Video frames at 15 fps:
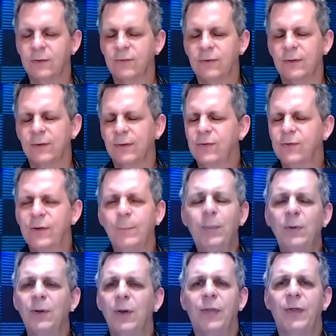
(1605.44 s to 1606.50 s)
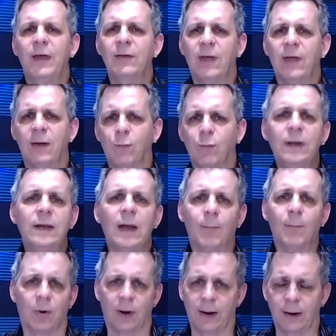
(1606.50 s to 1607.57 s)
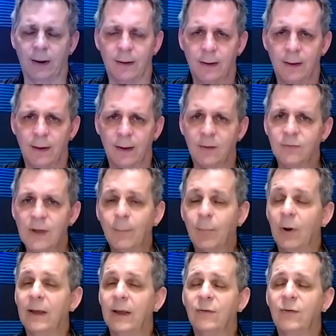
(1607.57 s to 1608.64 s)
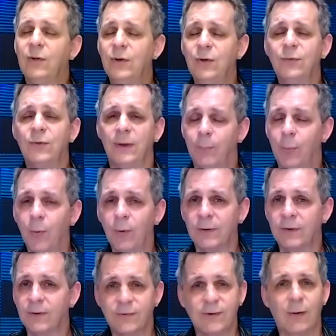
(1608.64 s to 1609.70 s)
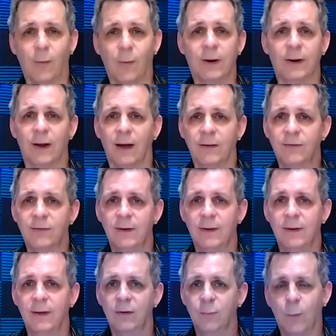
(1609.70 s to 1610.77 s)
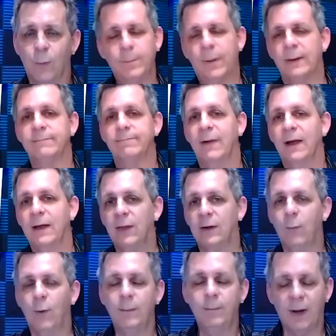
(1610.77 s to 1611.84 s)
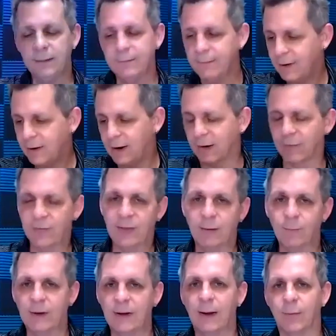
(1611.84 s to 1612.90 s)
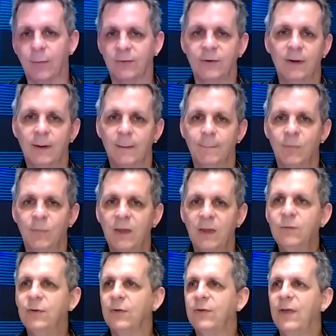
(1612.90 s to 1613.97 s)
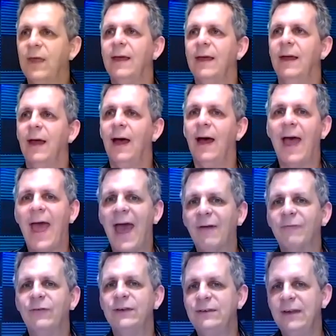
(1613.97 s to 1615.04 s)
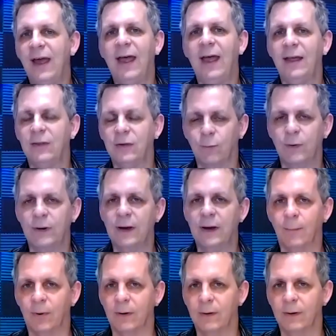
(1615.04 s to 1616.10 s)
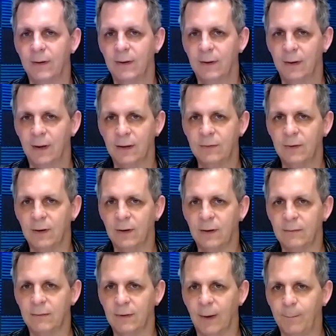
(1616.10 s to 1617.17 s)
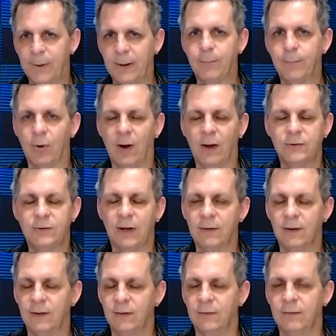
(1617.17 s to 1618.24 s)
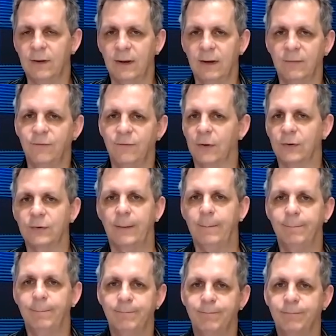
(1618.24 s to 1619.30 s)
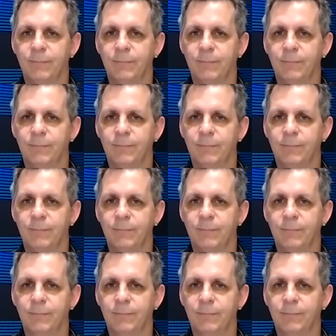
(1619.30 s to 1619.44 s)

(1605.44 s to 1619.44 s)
just simple little things like renumbering, because numbering is hugely important to stay organized. One button, I click one button, everything renumbers. It used to take a half a day to renumber a, a, a big project in, in Photoshop.